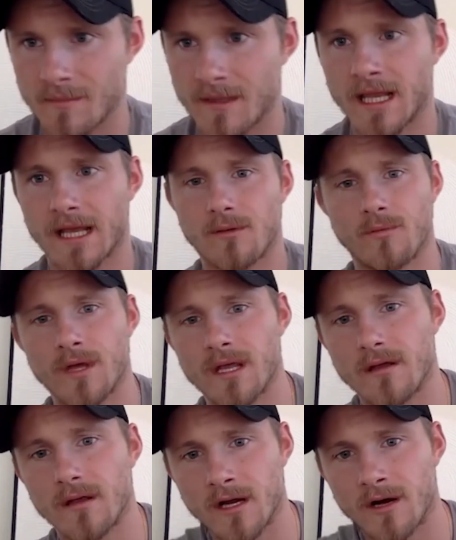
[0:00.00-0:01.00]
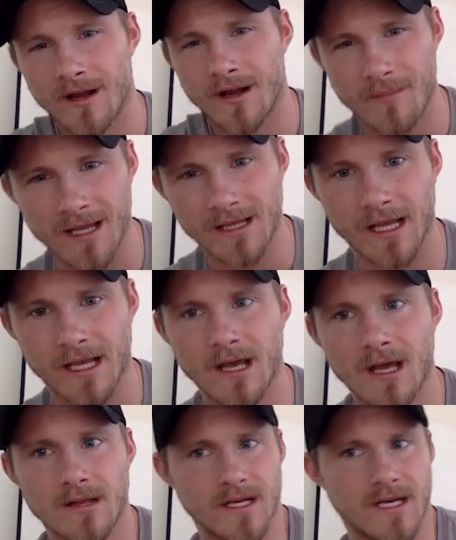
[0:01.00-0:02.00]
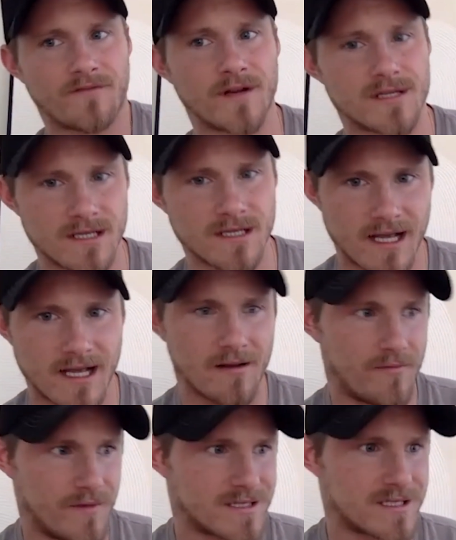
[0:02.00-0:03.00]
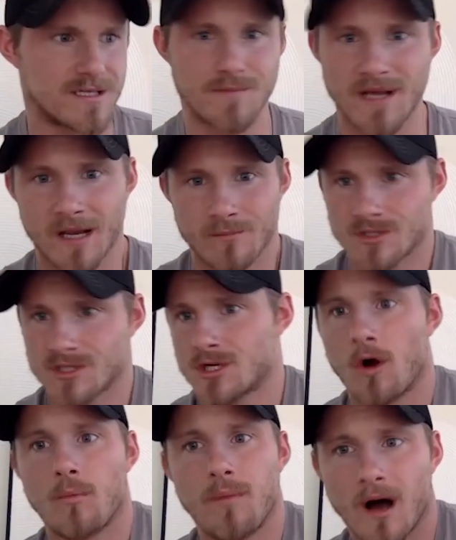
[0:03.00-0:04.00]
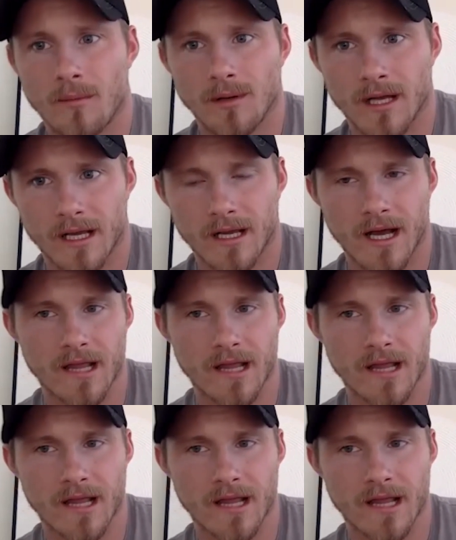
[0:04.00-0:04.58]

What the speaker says: I mean, like you know what I mean? Like the difference is that this has become so public.